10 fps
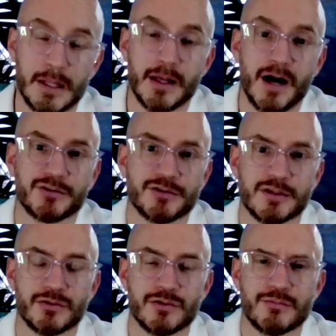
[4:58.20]

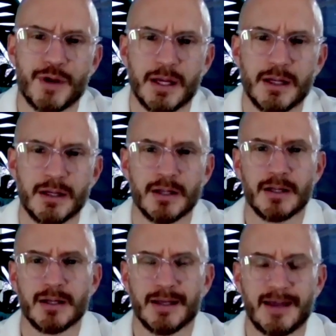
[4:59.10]
oxygen to their brain
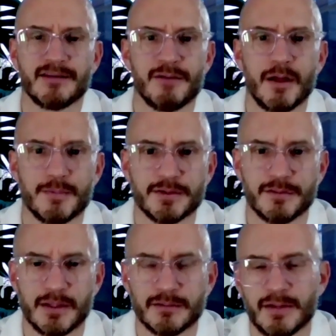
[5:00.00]
can develop these
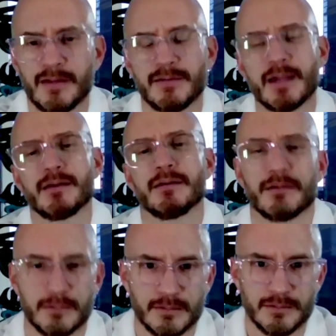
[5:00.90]
things. And then
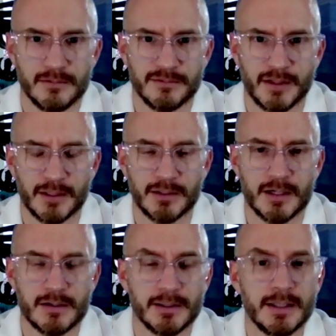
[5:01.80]

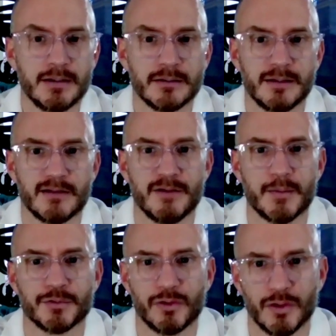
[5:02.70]
secondarily, they
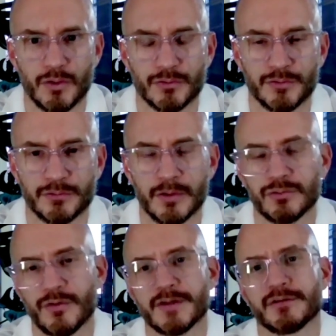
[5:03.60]
develop scoliosis.
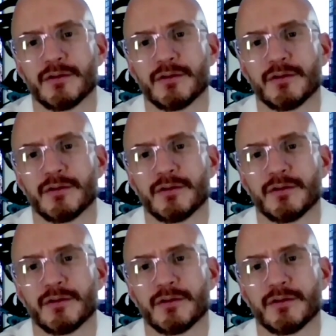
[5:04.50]
So this is